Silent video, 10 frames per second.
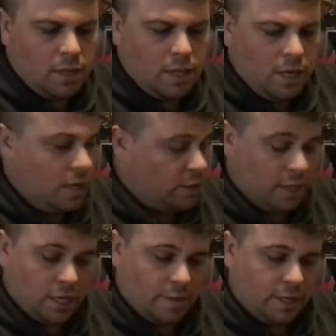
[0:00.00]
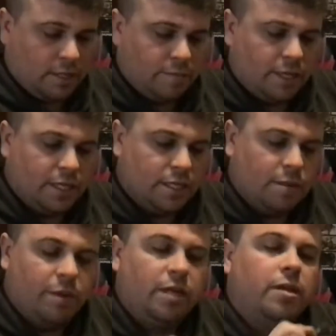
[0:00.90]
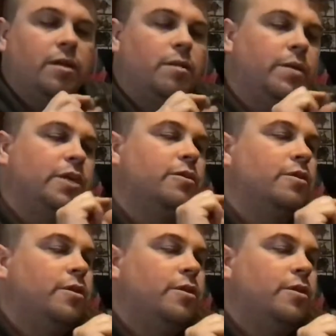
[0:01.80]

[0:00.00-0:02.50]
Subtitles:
And I'll talk about some things in a minute you need to make sure you